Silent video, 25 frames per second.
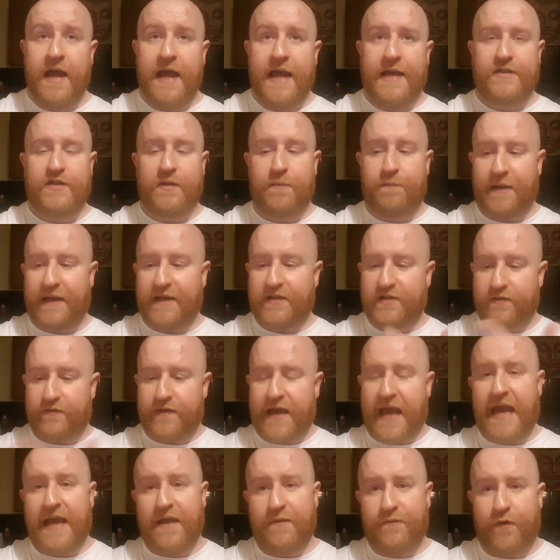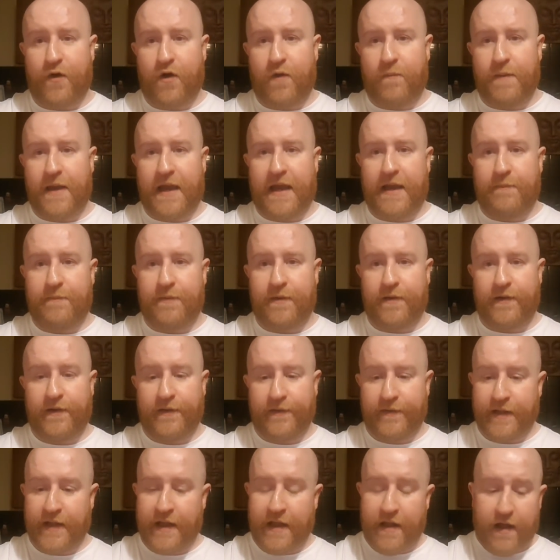It's a piece of A4
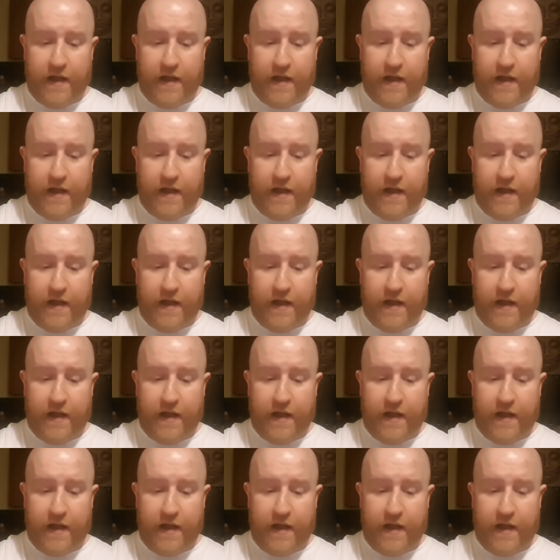paper,